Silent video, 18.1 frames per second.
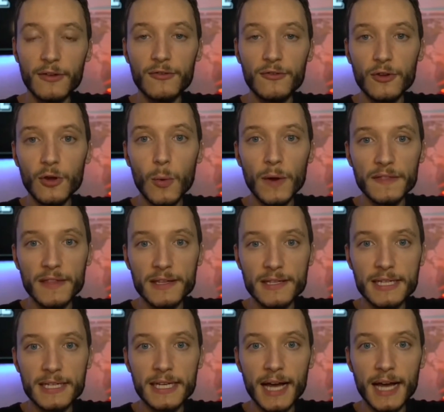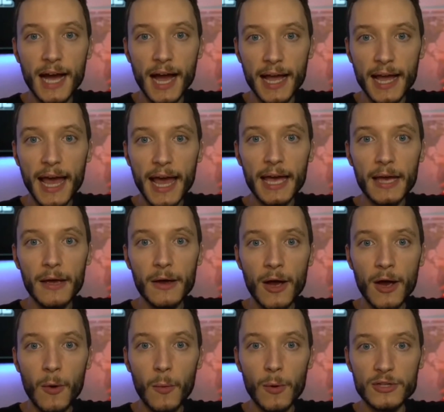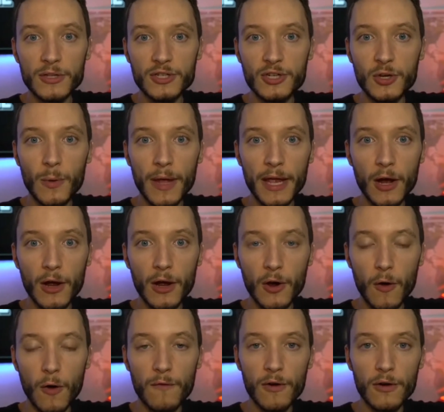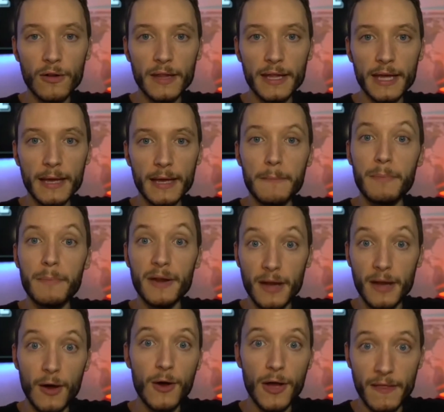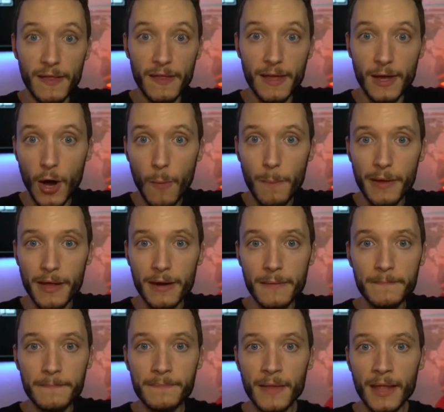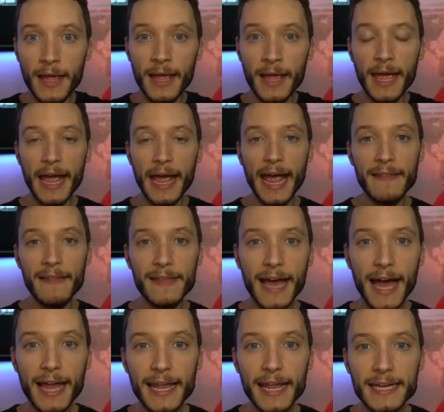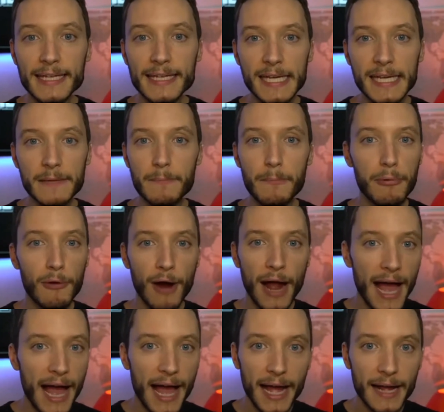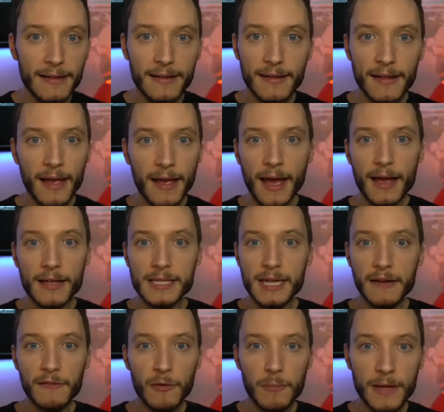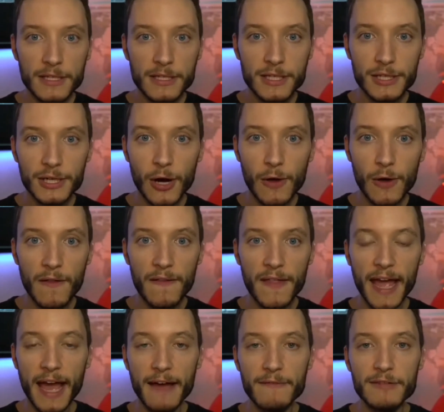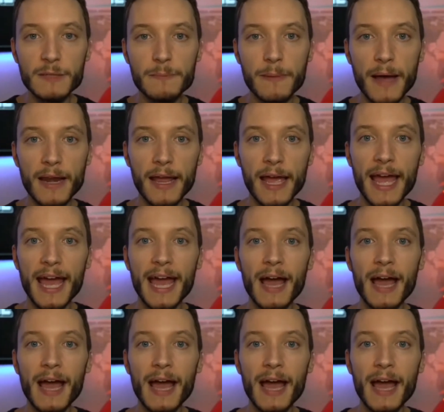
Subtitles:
to do what the CIA was doing covertly, but in the open. And the NED bragged several months ago that they have spent